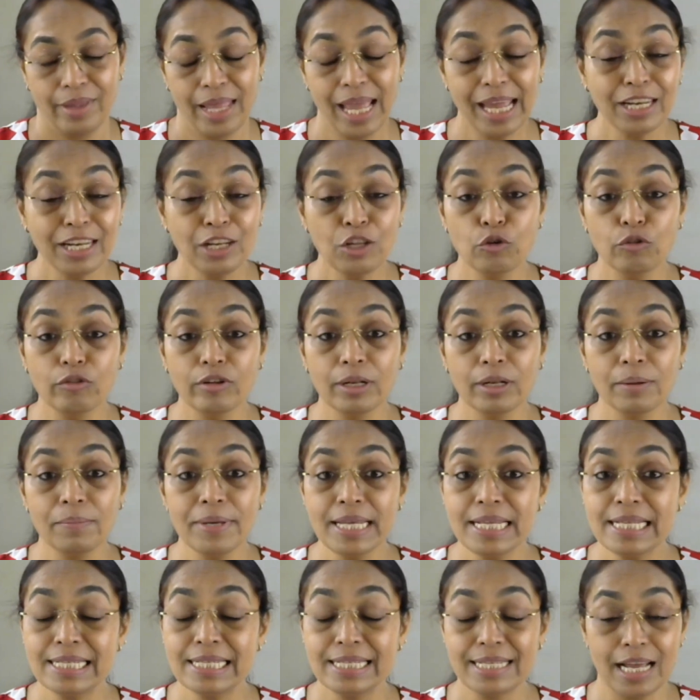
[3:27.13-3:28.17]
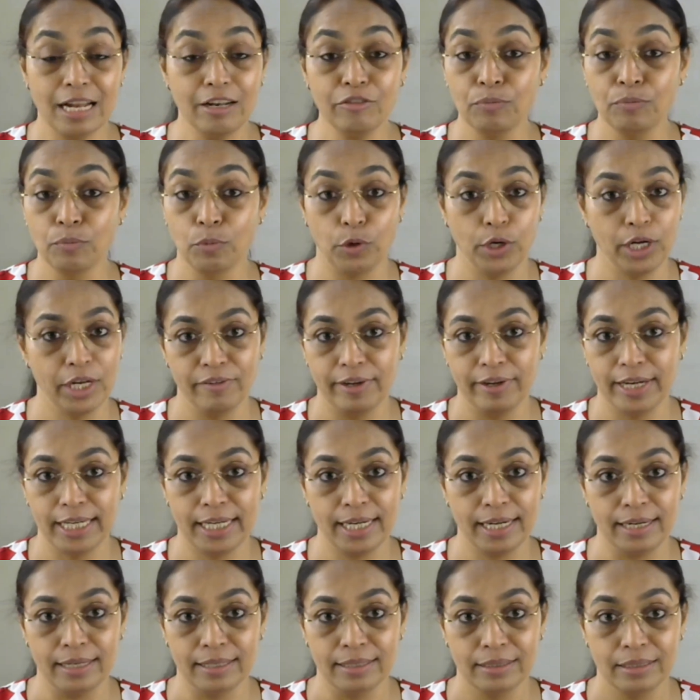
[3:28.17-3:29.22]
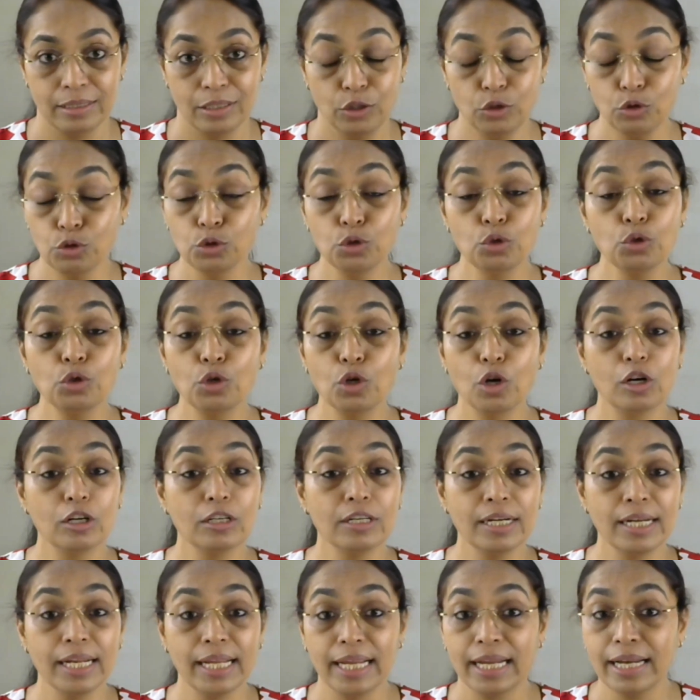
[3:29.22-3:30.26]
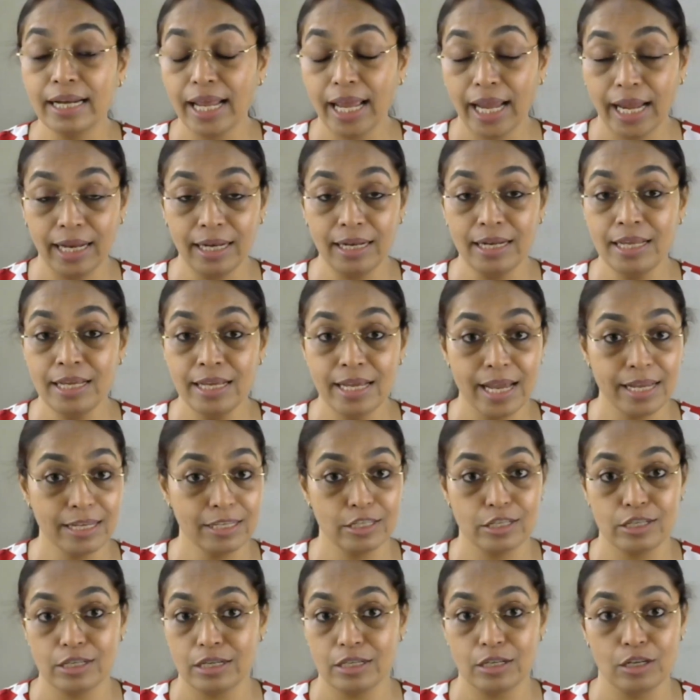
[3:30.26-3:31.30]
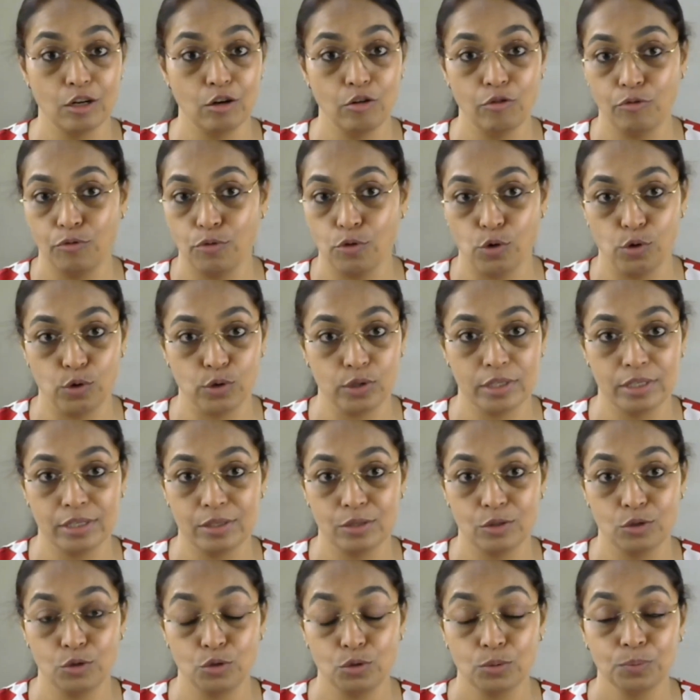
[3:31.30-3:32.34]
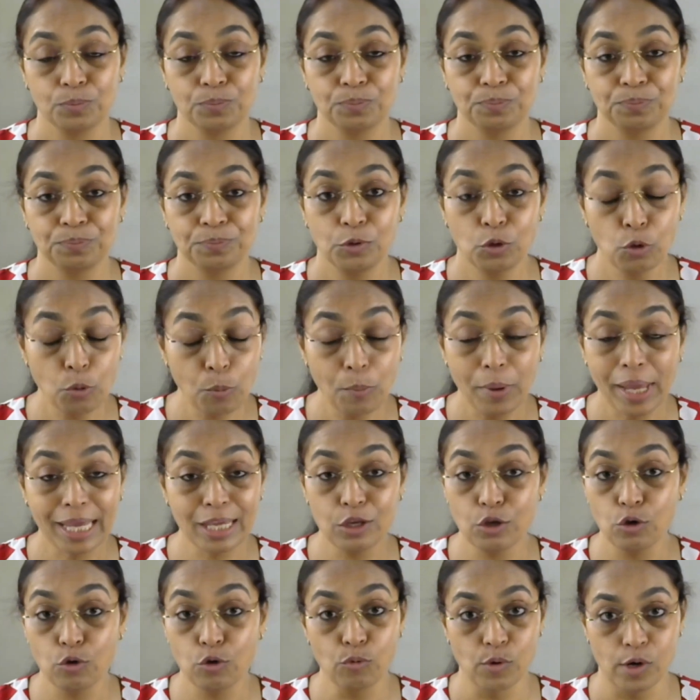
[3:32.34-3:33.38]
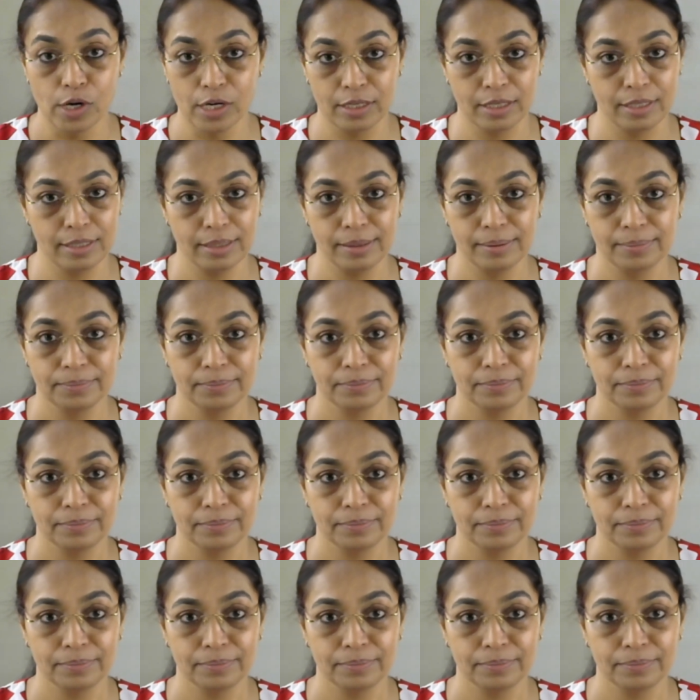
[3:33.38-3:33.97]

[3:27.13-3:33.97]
And you will be self-motivated. You do not need any external force to make you work.